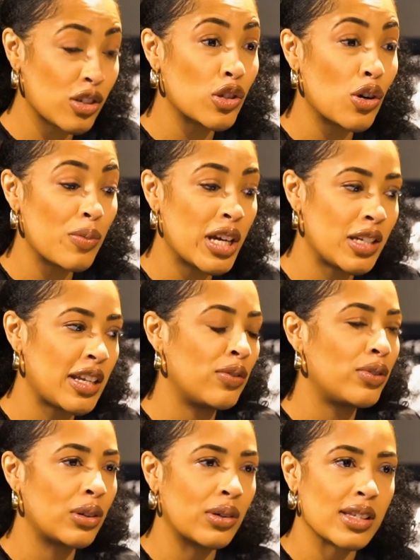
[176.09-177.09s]
there's so much
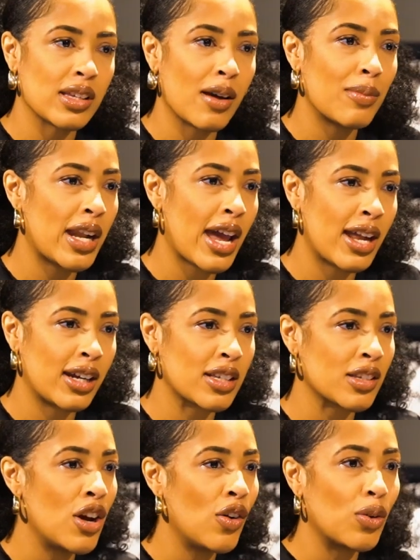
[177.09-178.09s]
influence coming at
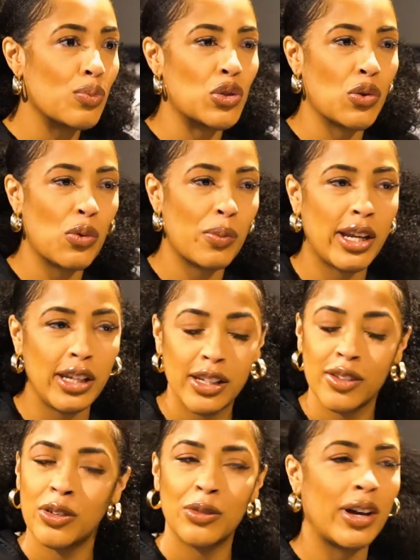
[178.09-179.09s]
us from Facts. so
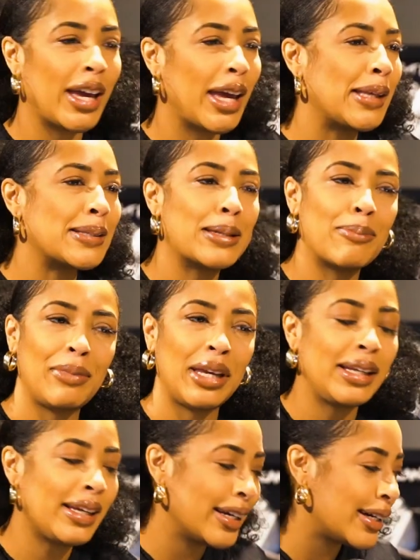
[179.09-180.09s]
many different ways. The
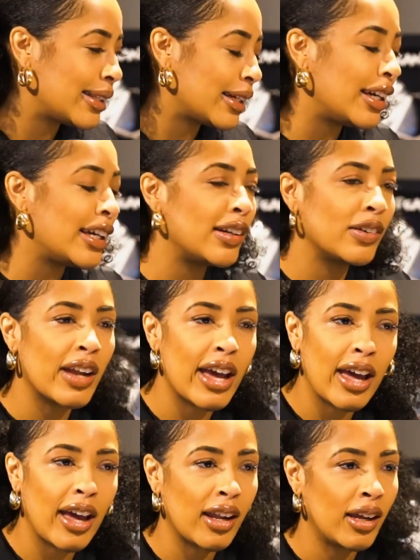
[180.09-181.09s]
media, the
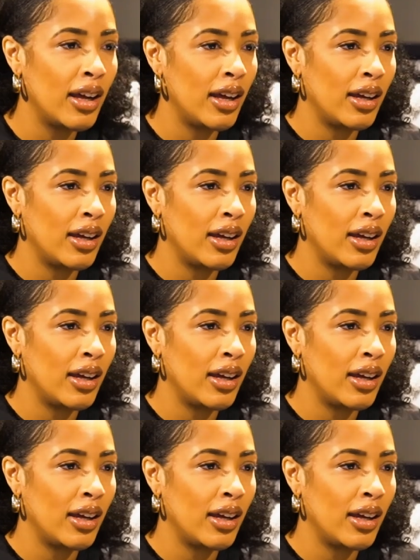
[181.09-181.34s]
internet,